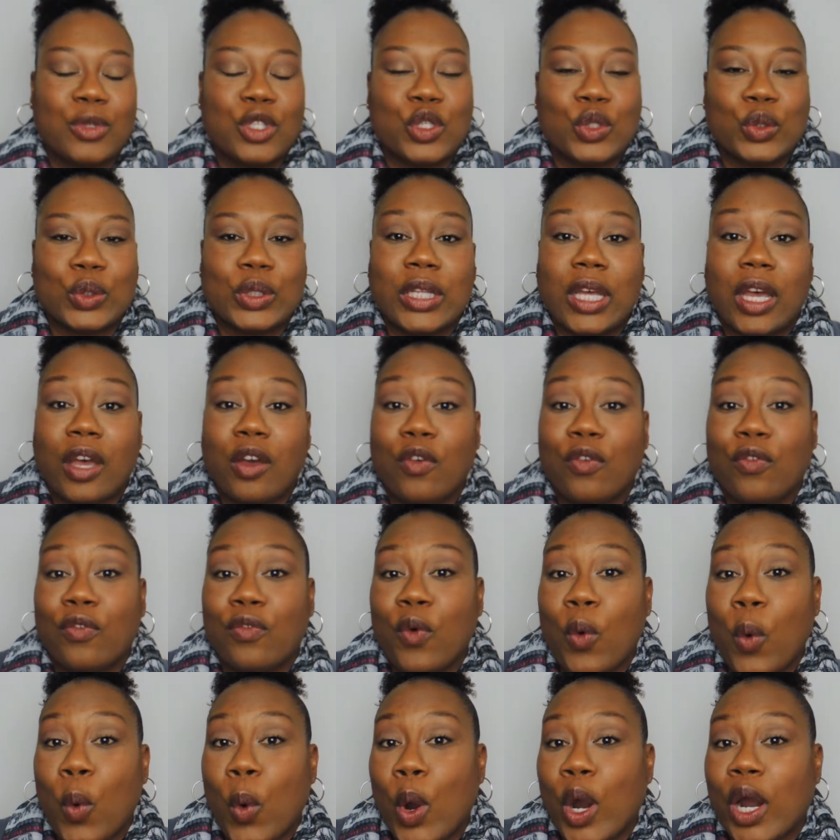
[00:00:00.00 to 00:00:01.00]
to look
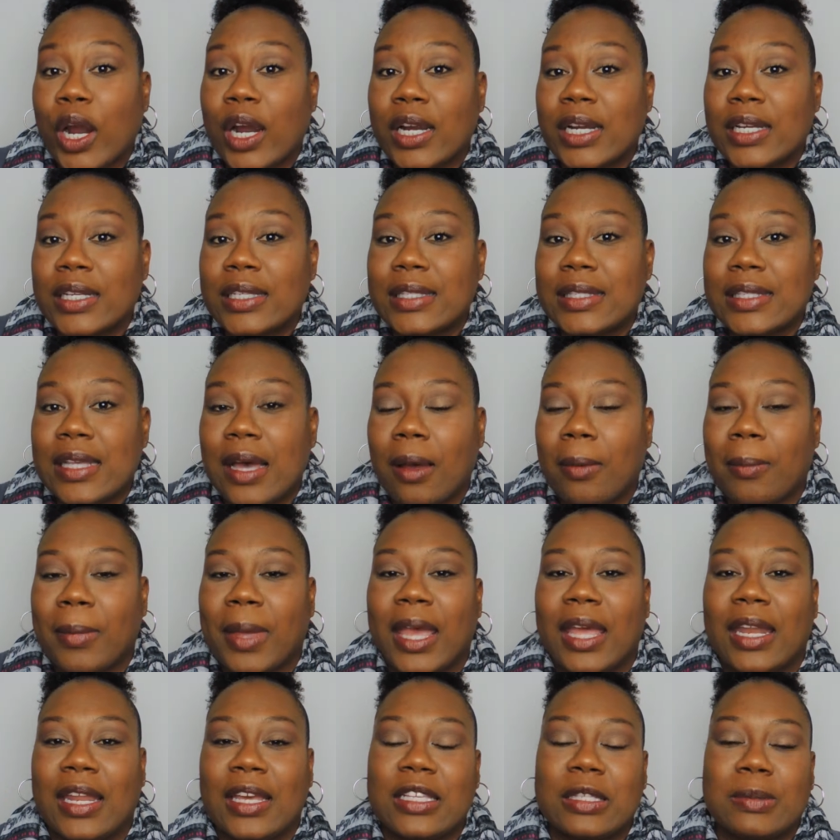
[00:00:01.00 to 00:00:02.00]
for
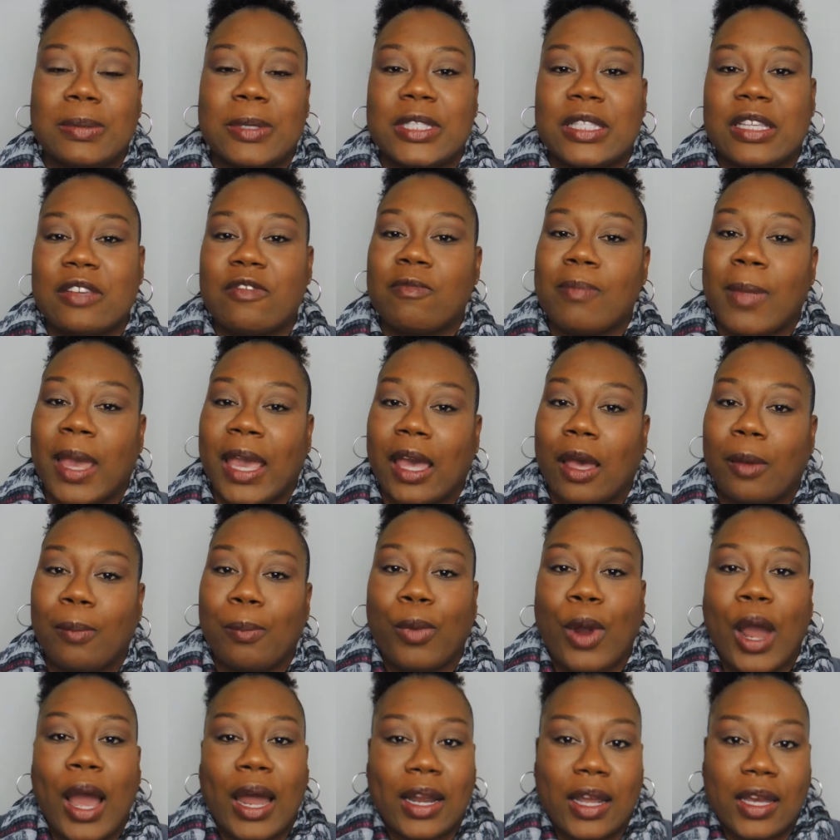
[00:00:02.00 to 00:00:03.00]
some inexpensive
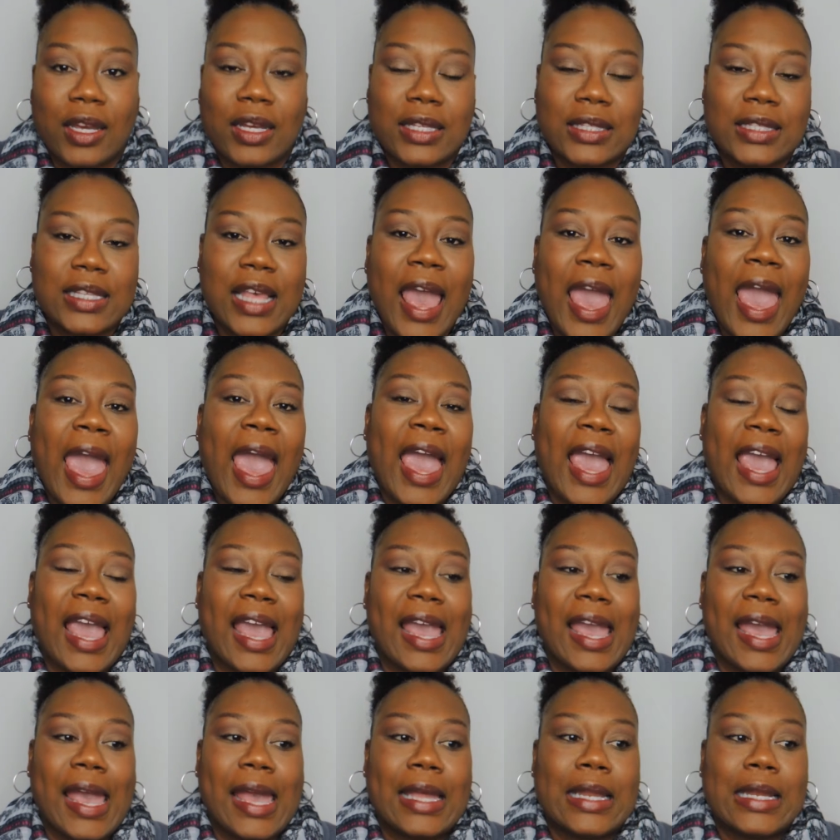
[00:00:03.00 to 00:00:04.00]
makeup products,
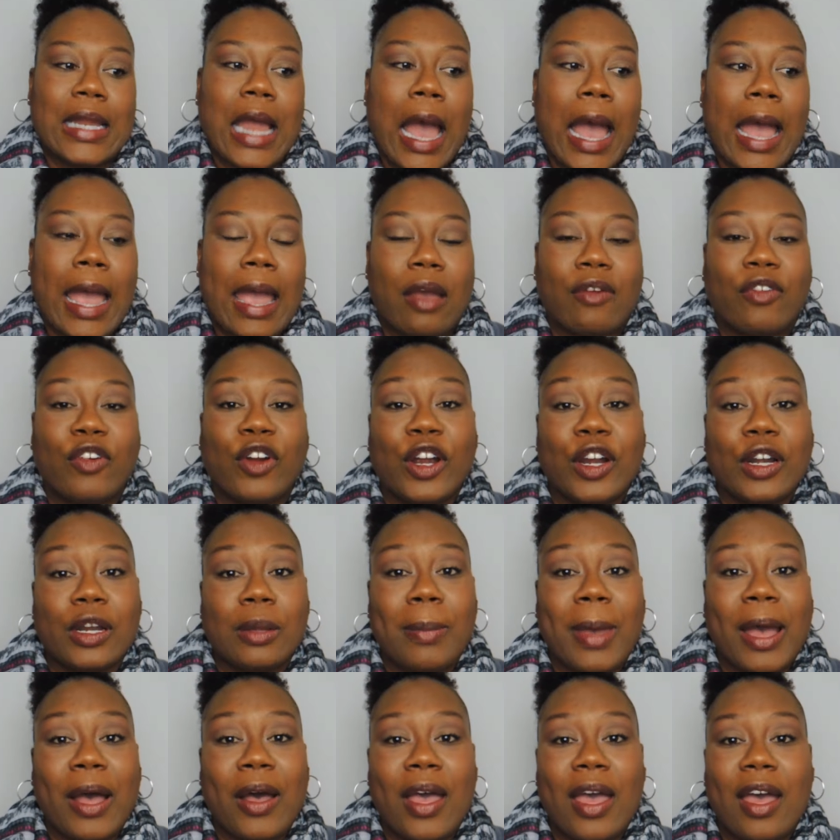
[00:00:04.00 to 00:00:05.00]
and I have
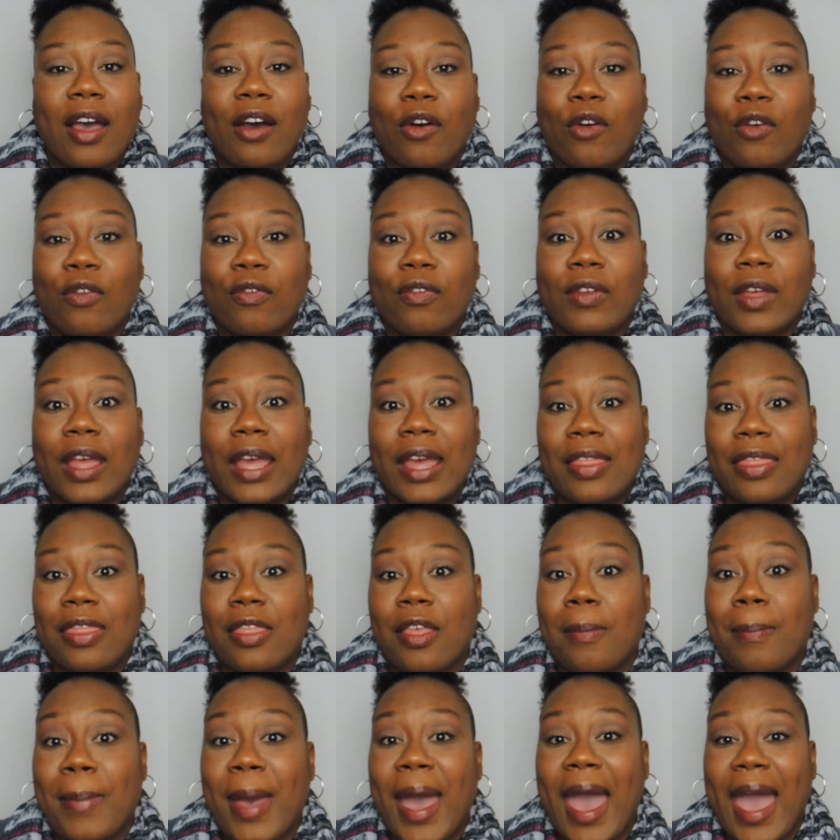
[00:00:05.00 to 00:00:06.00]
heard about e.l.f.
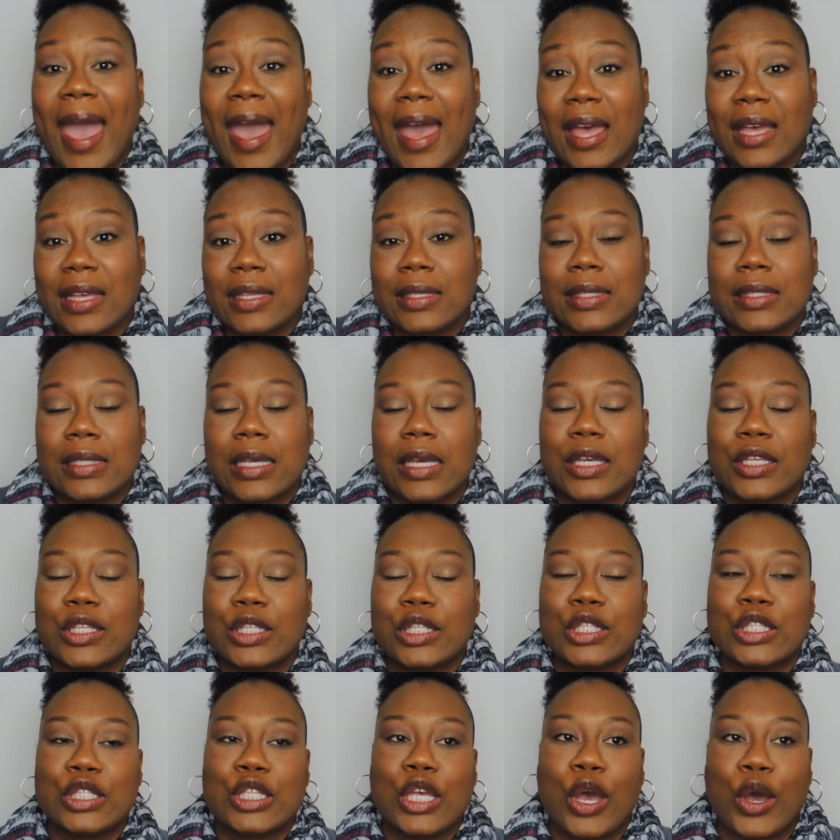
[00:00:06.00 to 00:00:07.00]
in the past,
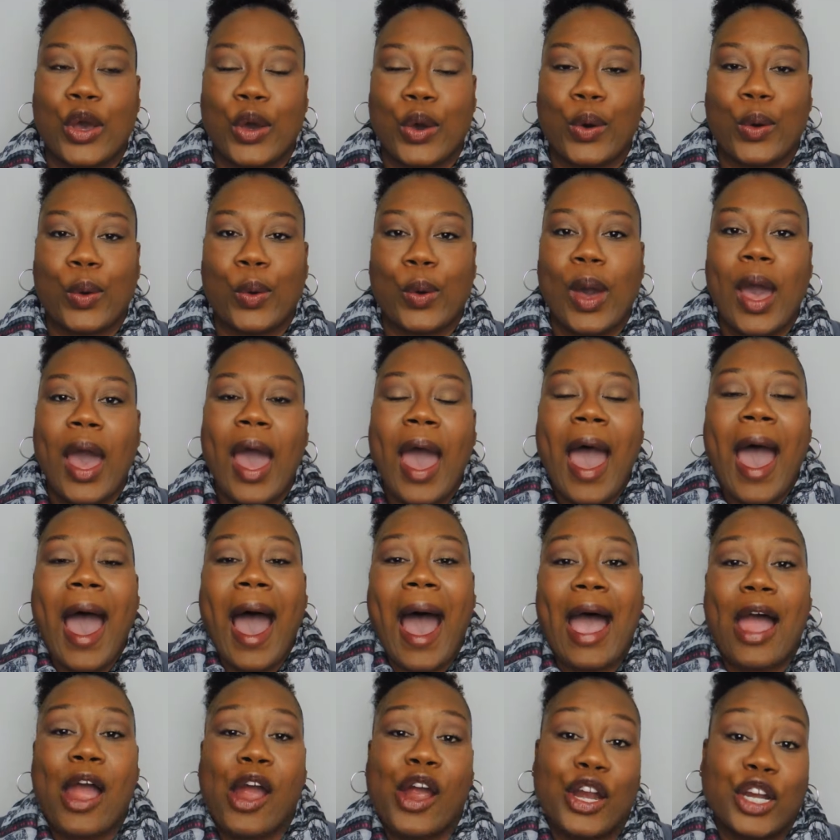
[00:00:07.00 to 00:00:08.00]
so
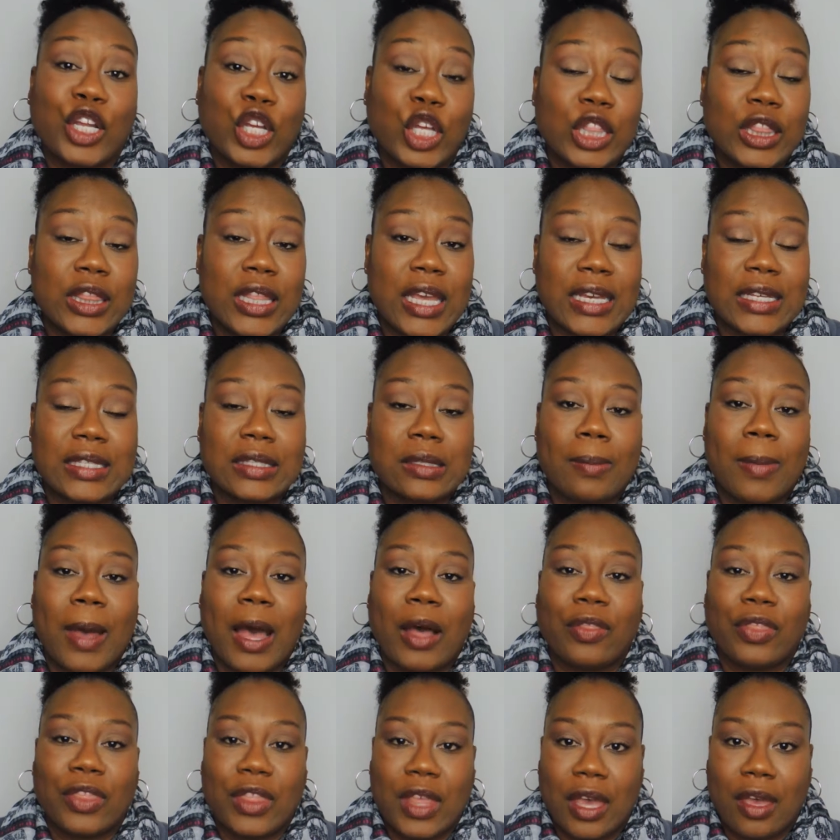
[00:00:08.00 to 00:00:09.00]
I heard good things
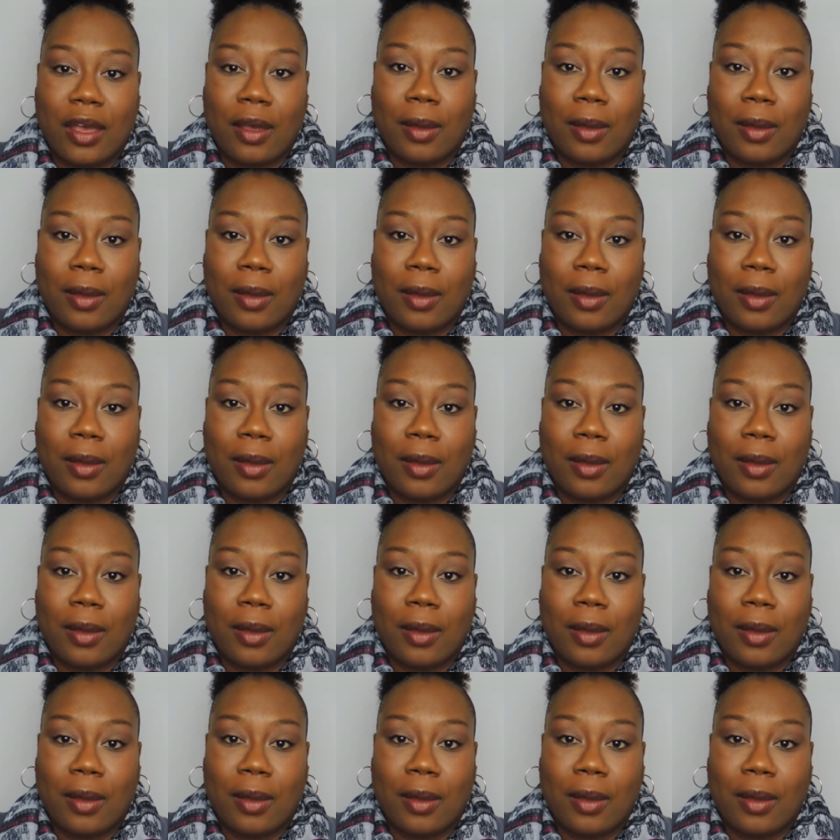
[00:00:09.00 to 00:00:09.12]
about